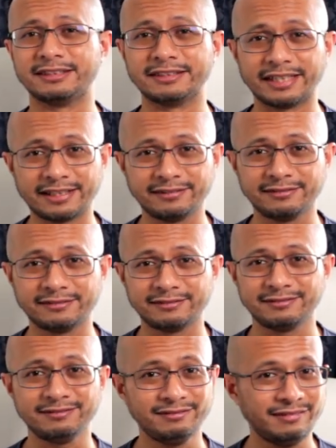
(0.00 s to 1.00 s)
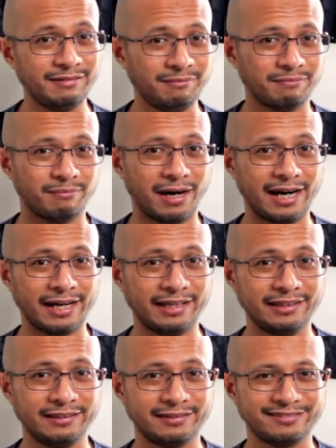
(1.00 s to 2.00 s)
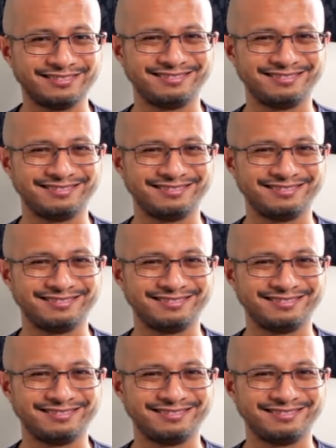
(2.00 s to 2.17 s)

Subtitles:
till then, bye.